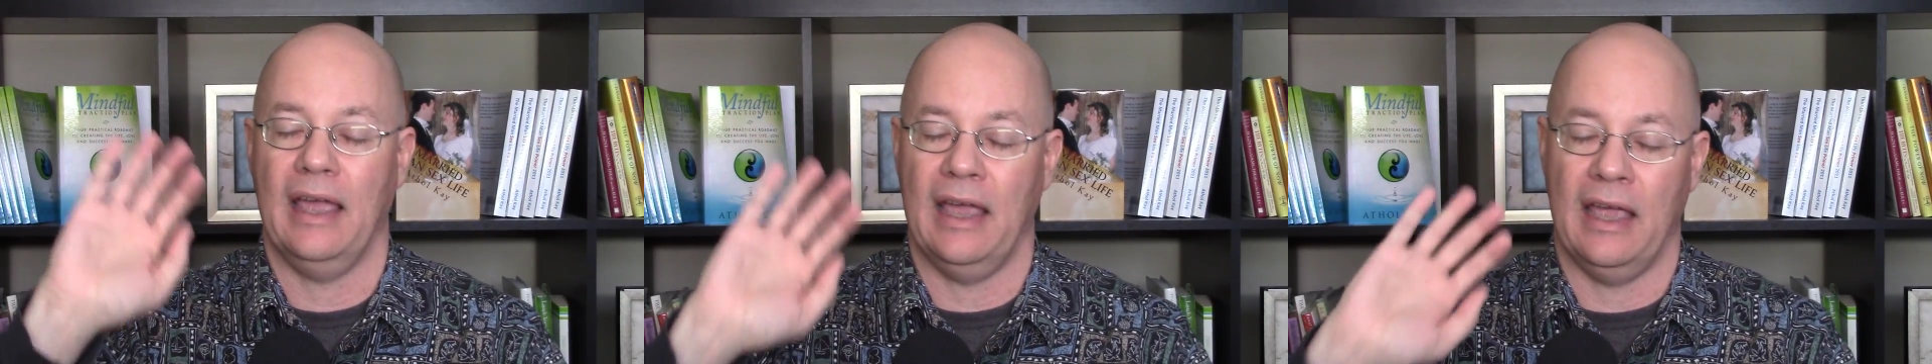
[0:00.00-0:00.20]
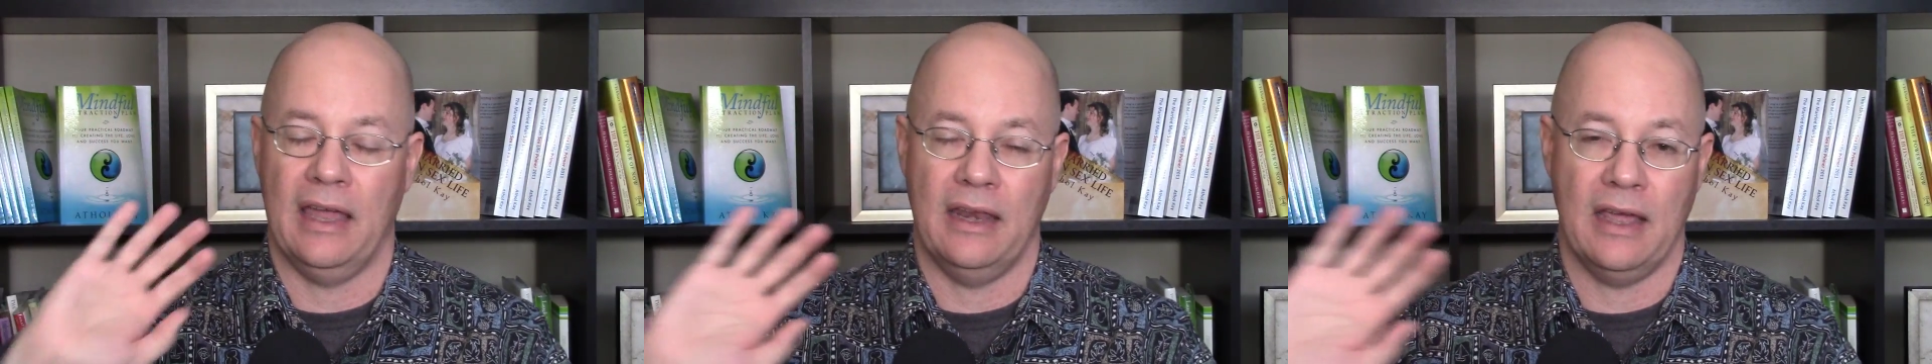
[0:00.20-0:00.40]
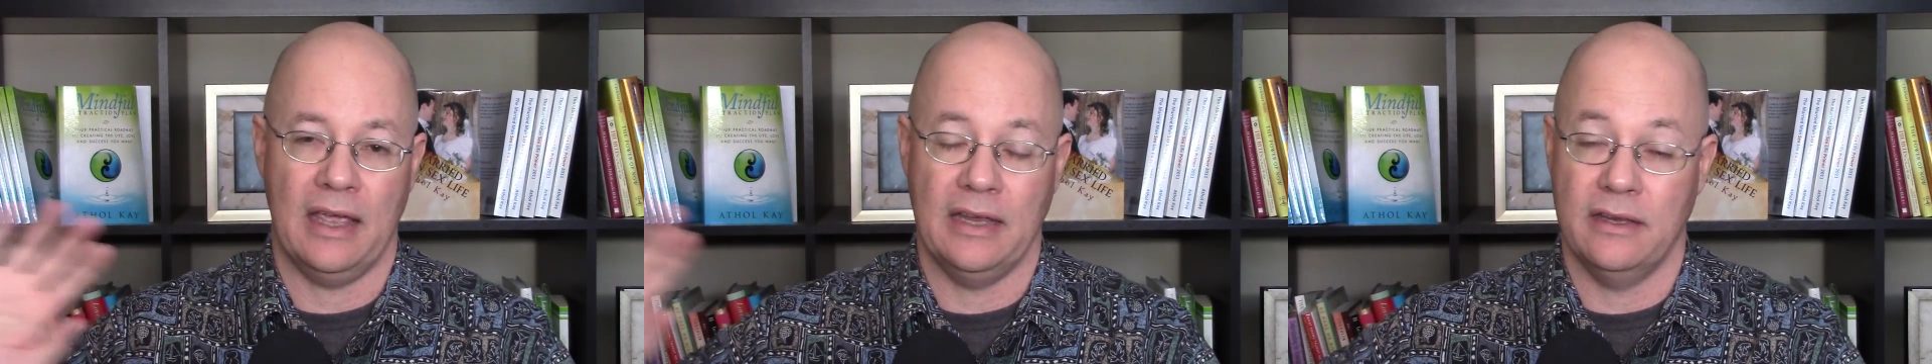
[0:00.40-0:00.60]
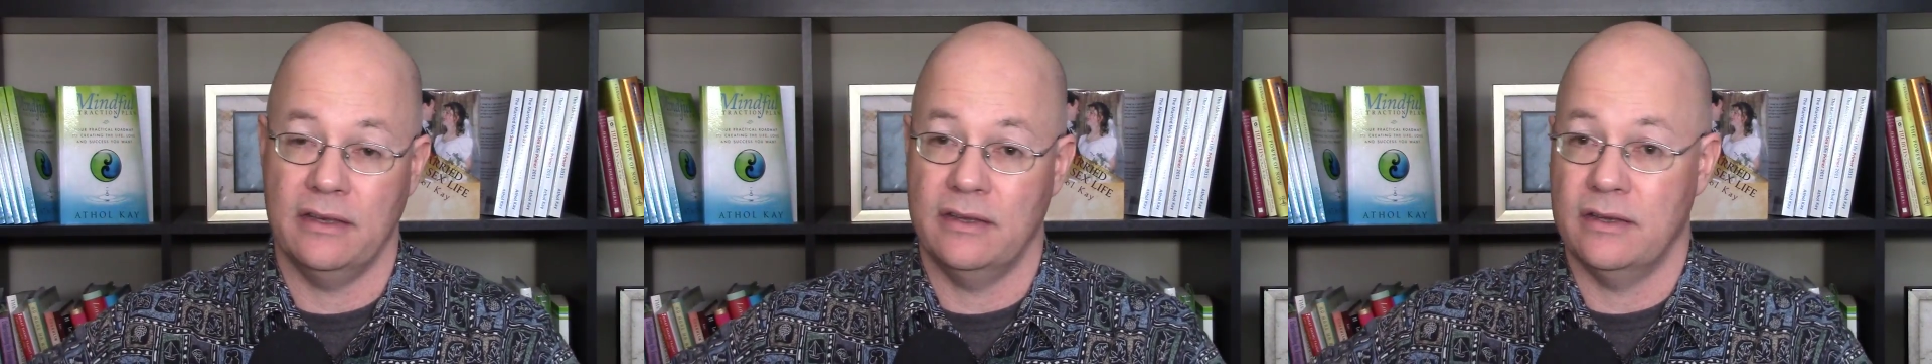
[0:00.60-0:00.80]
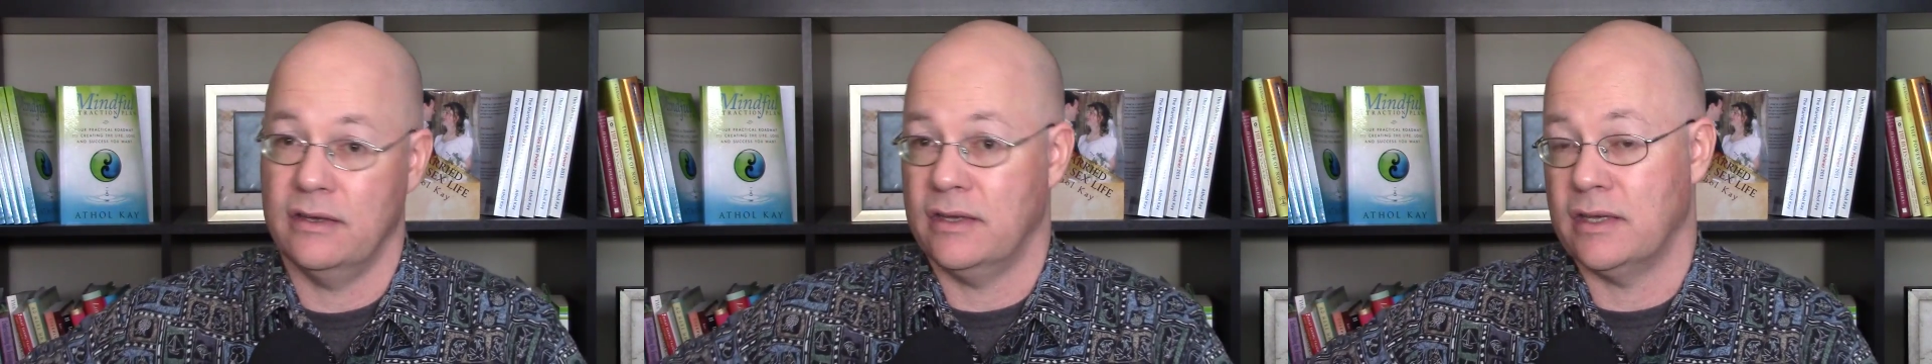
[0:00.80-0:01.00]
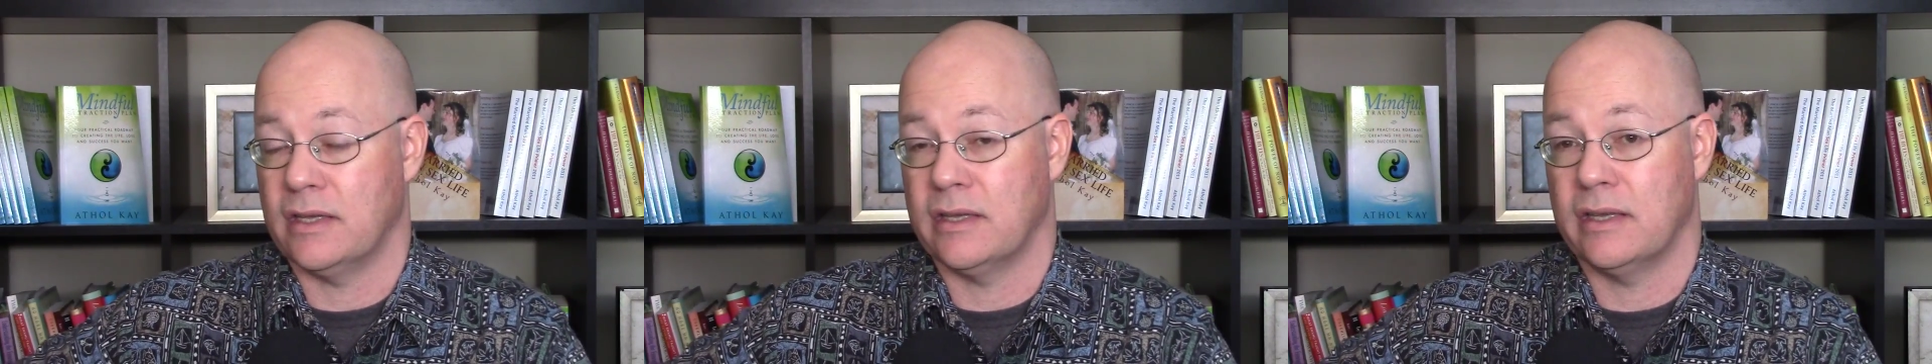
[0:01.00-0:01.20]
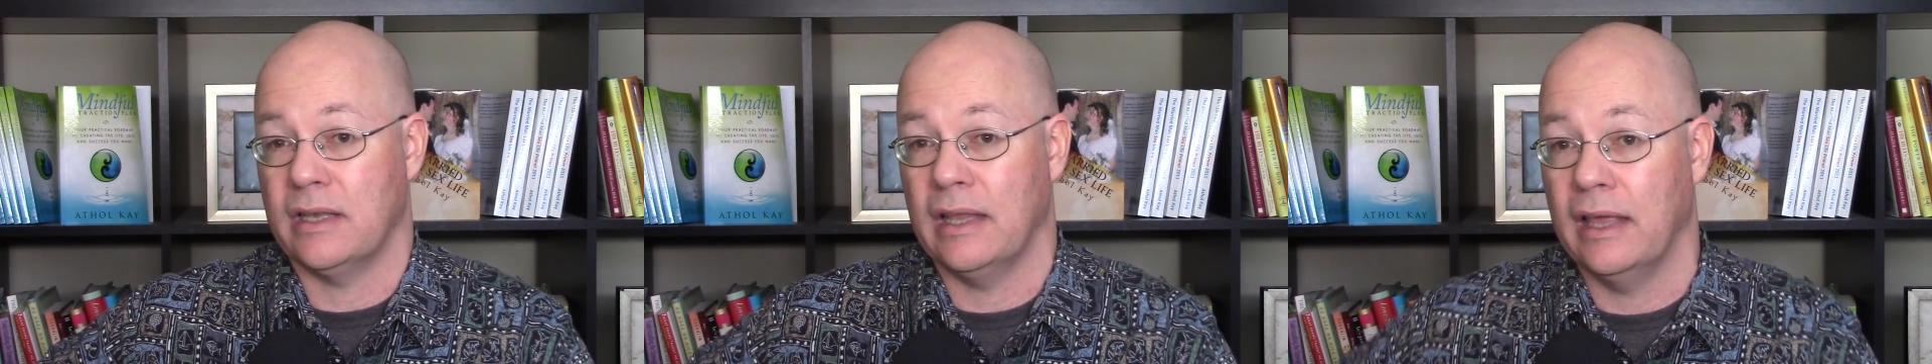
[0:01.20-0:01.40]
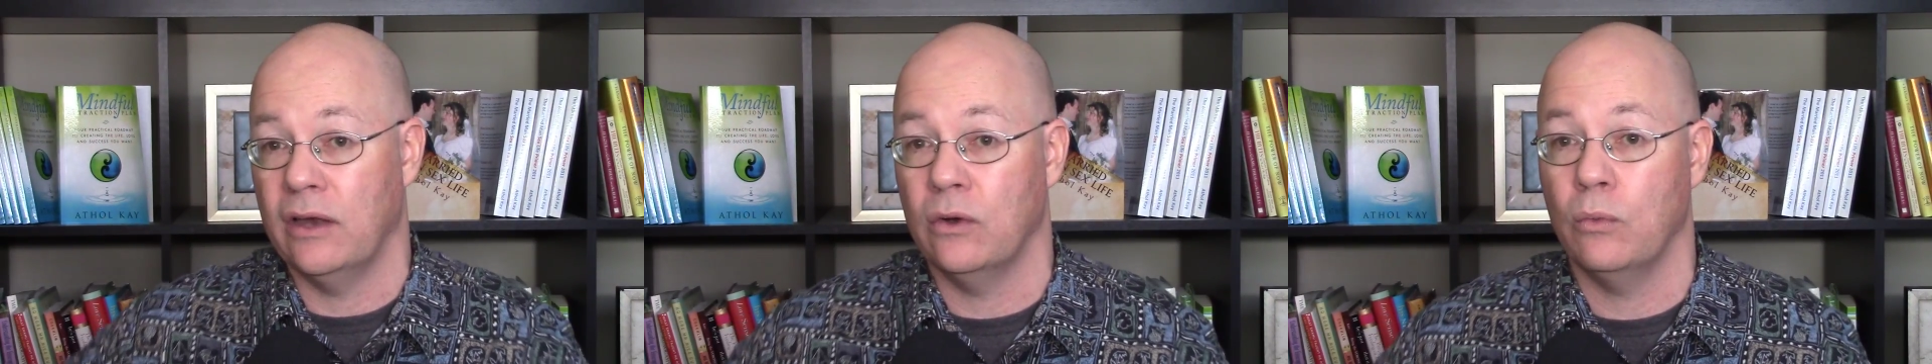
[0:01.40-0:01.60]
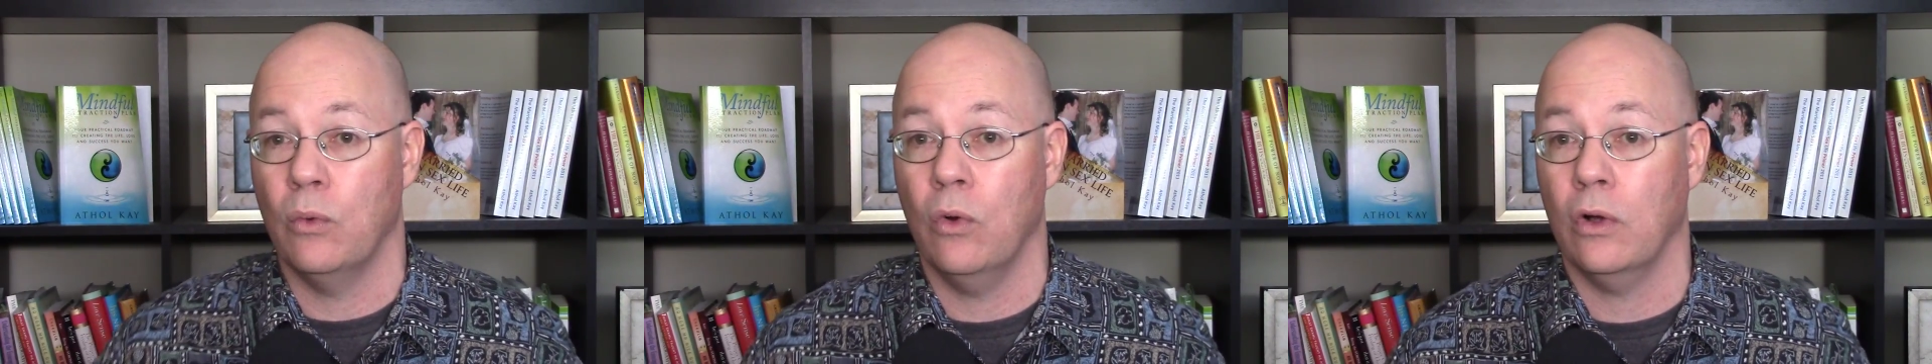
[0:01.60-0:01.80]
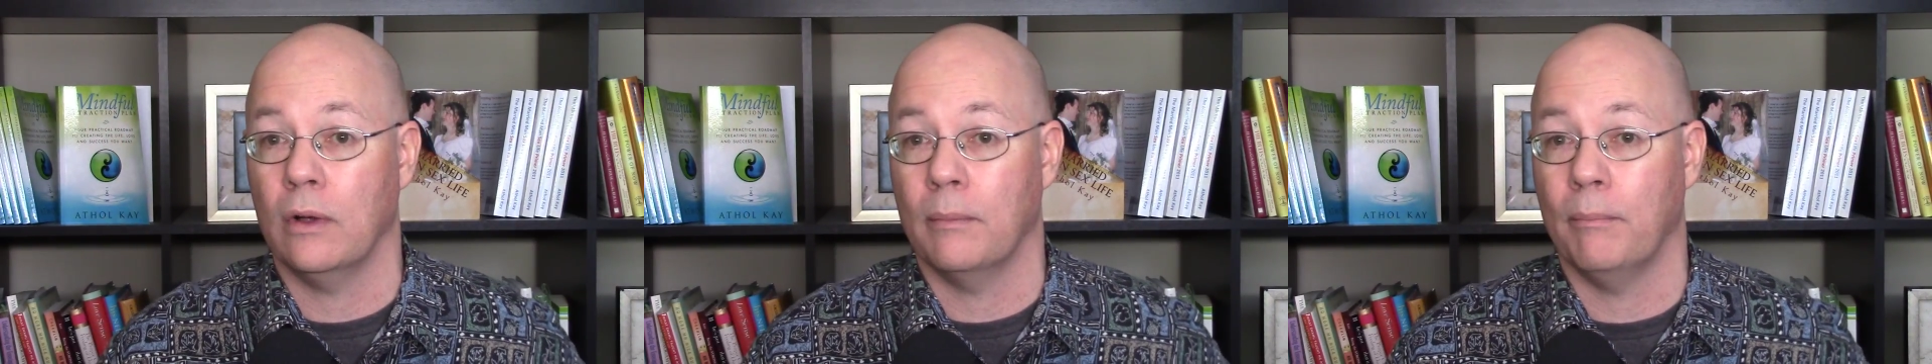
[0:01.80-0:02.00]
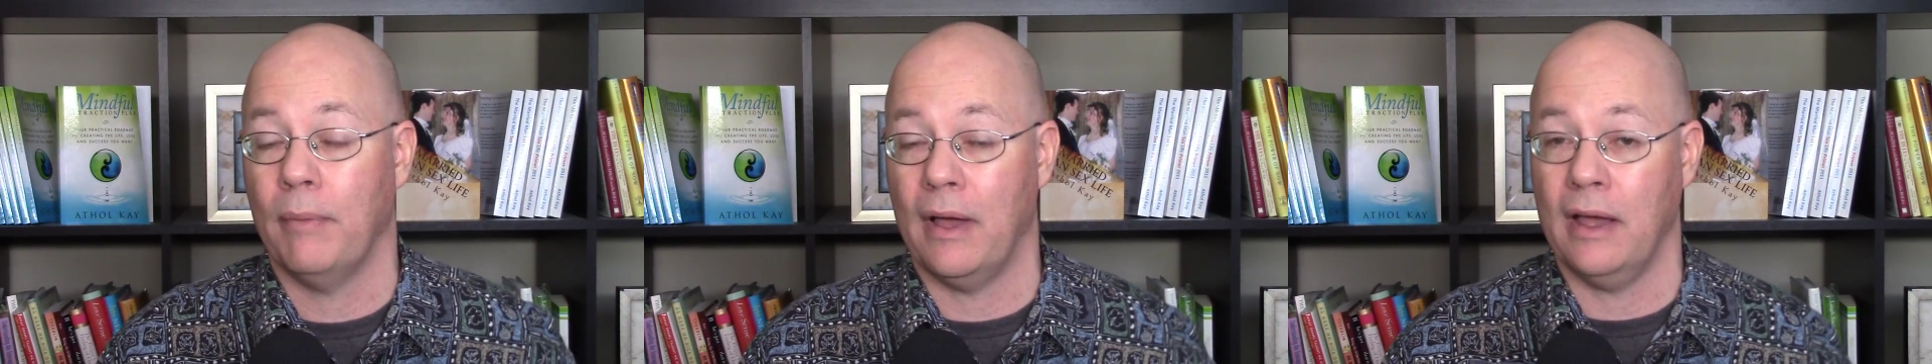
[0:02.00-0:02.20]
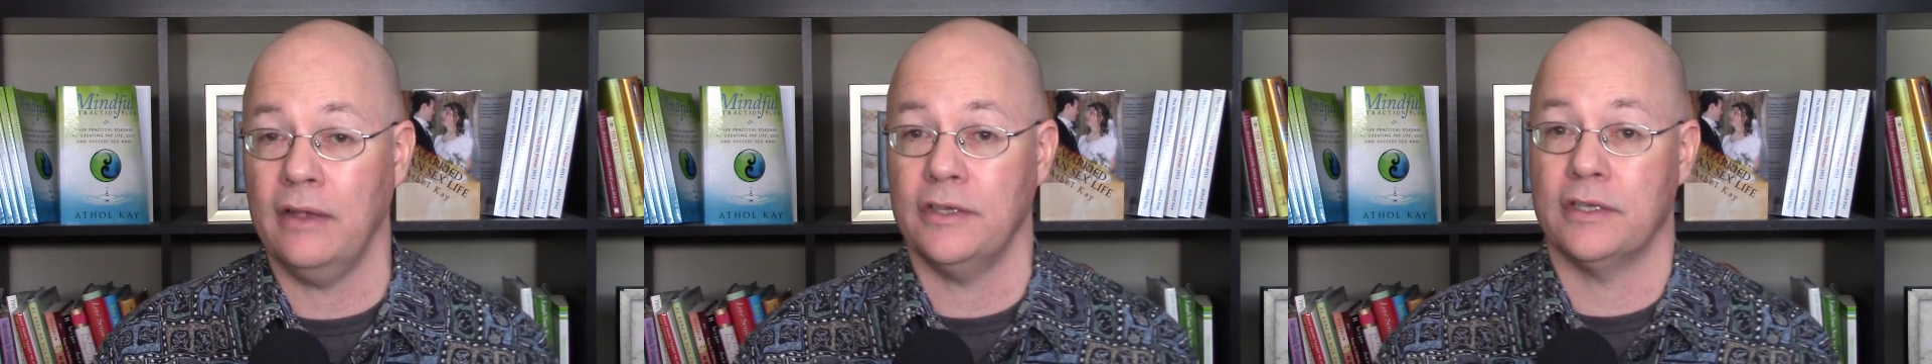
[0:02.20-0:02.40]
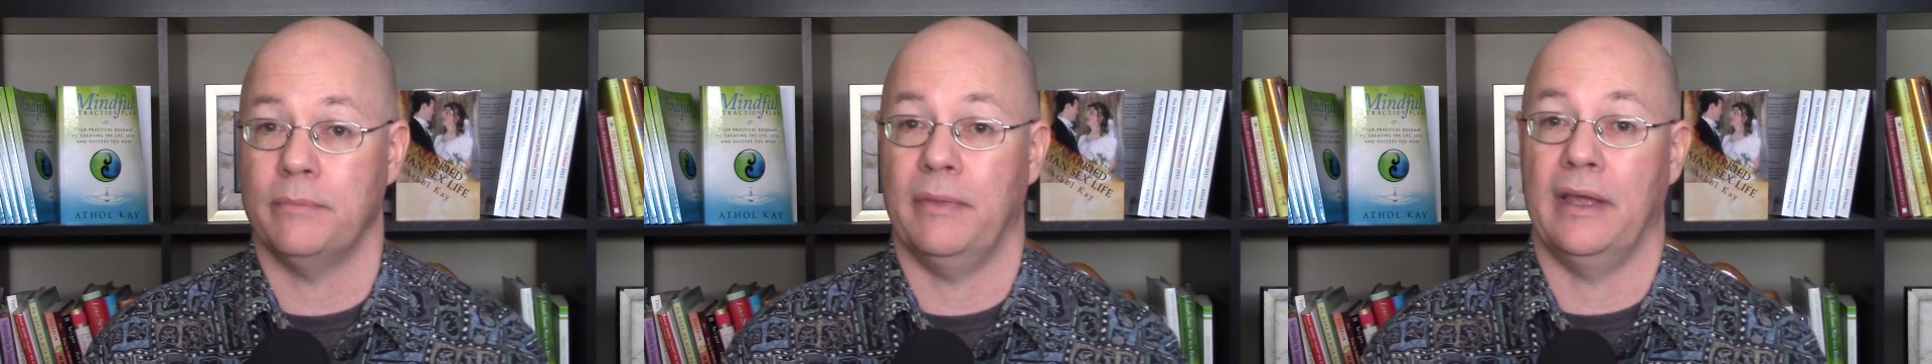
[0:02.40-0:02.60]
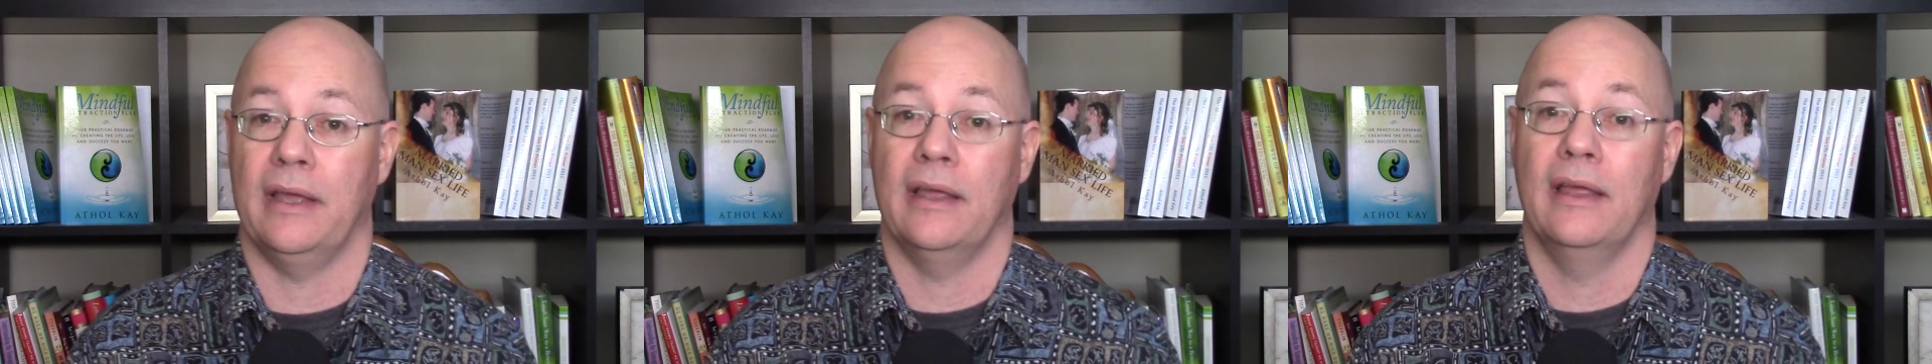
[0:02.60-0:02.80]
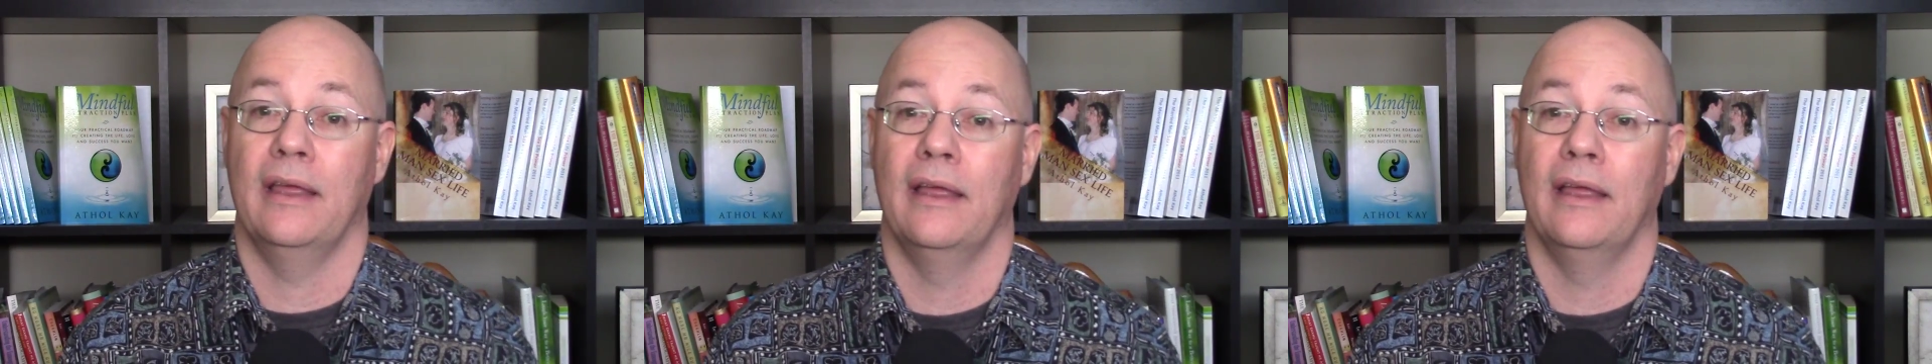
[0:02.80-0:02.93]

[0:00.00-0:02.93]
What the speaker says: and I just let her walk past me.